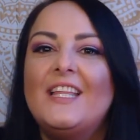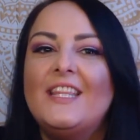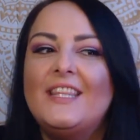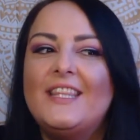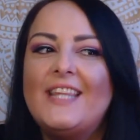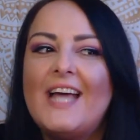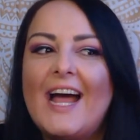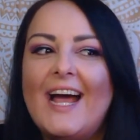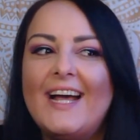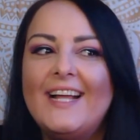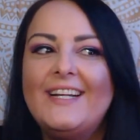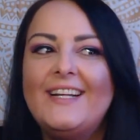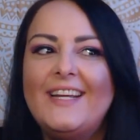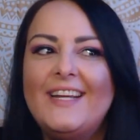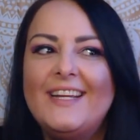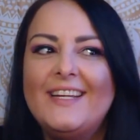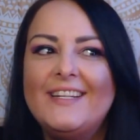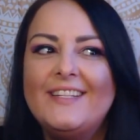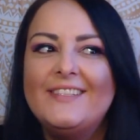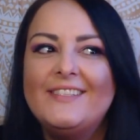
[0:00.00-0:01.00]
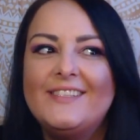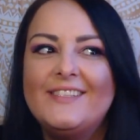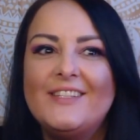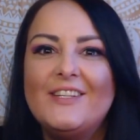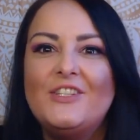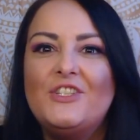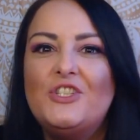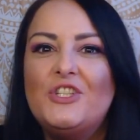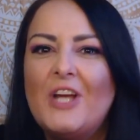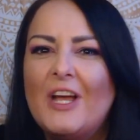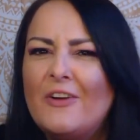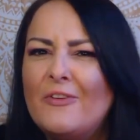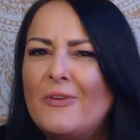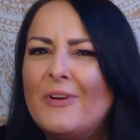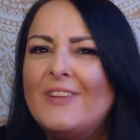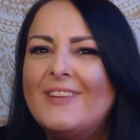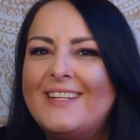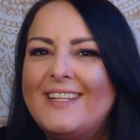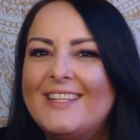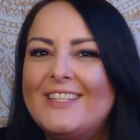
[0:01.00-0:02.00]
That is
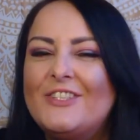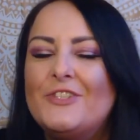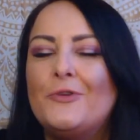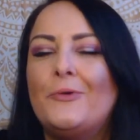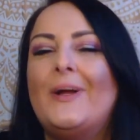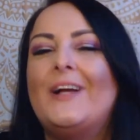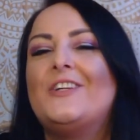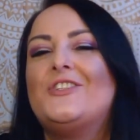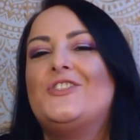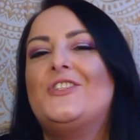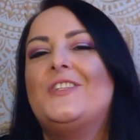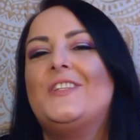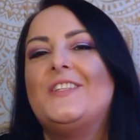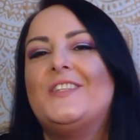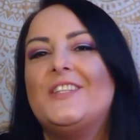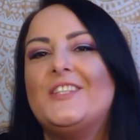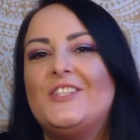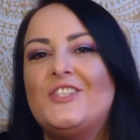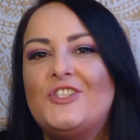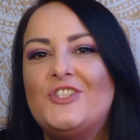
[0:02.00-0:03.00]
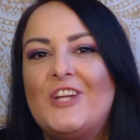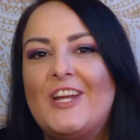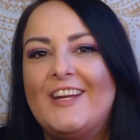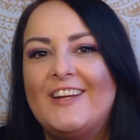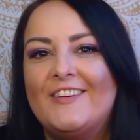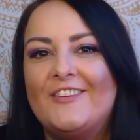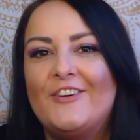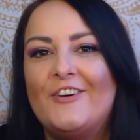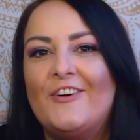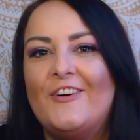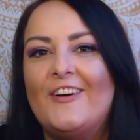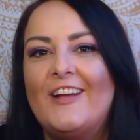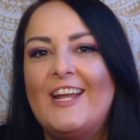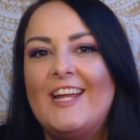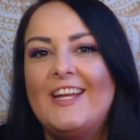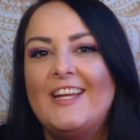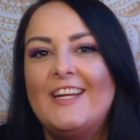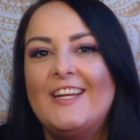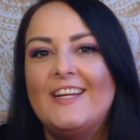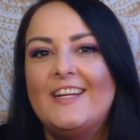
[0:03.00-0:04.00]
generally the direction that this channel
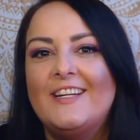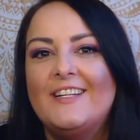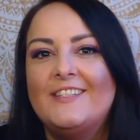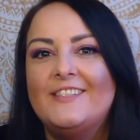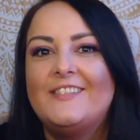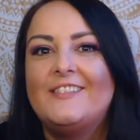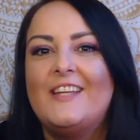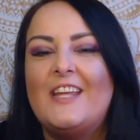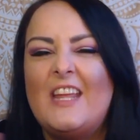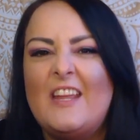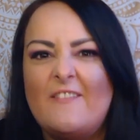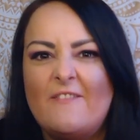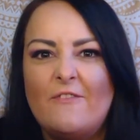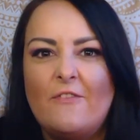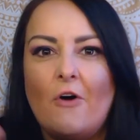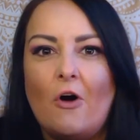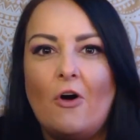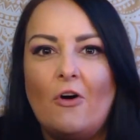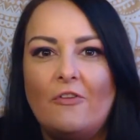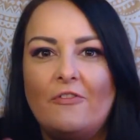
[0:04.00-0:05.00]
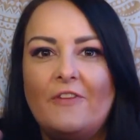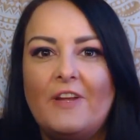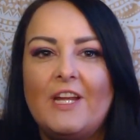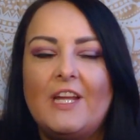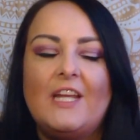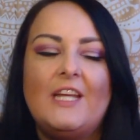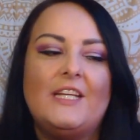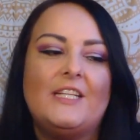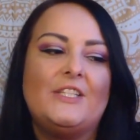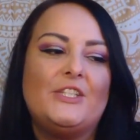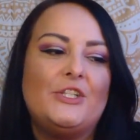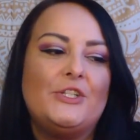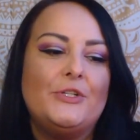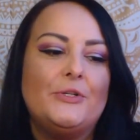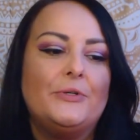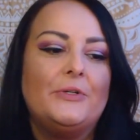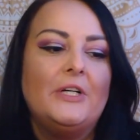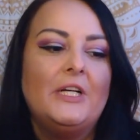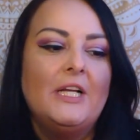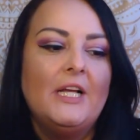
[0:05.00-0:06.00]
is evolving
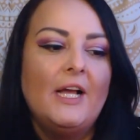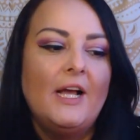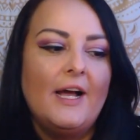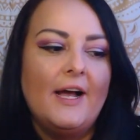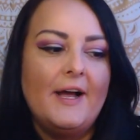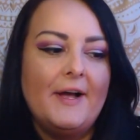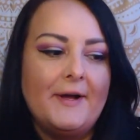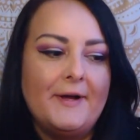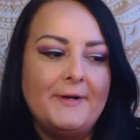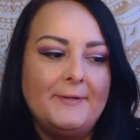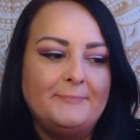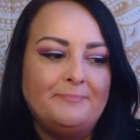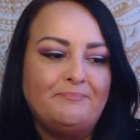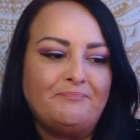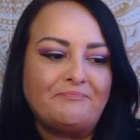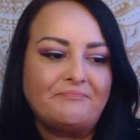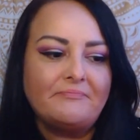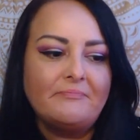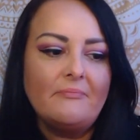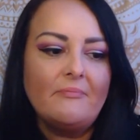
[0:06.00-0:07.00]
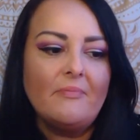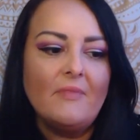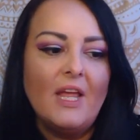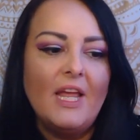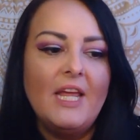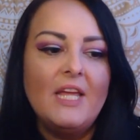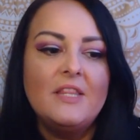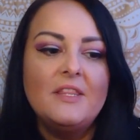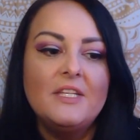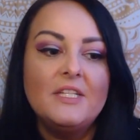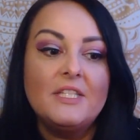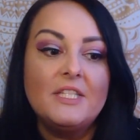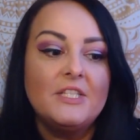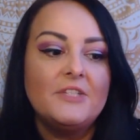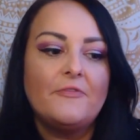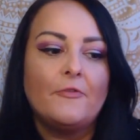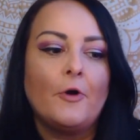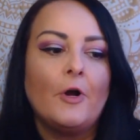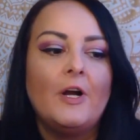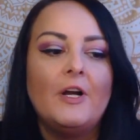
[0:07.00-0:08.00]
into. Um, and this
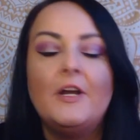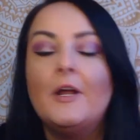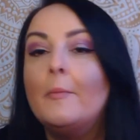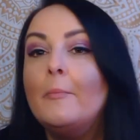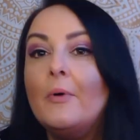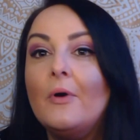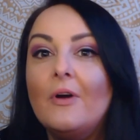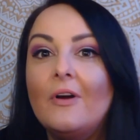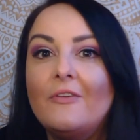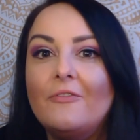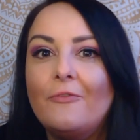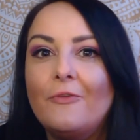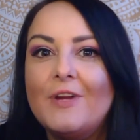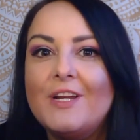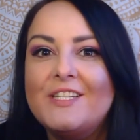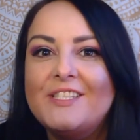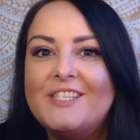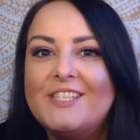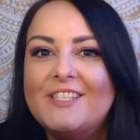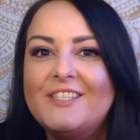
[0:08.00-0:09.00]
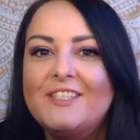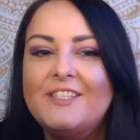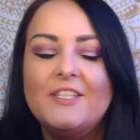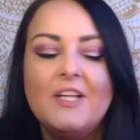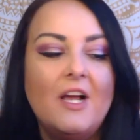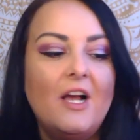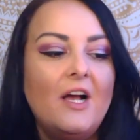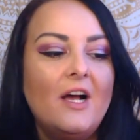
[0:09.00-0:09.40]
is for a number of reasons.